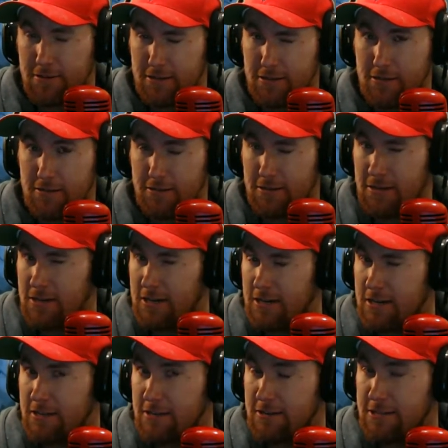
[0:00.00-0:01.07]
you know,
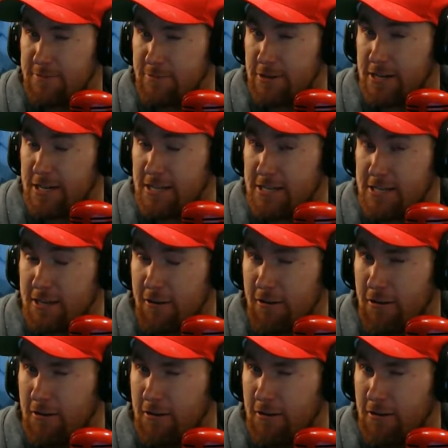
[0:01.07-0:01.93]
there's some good hits here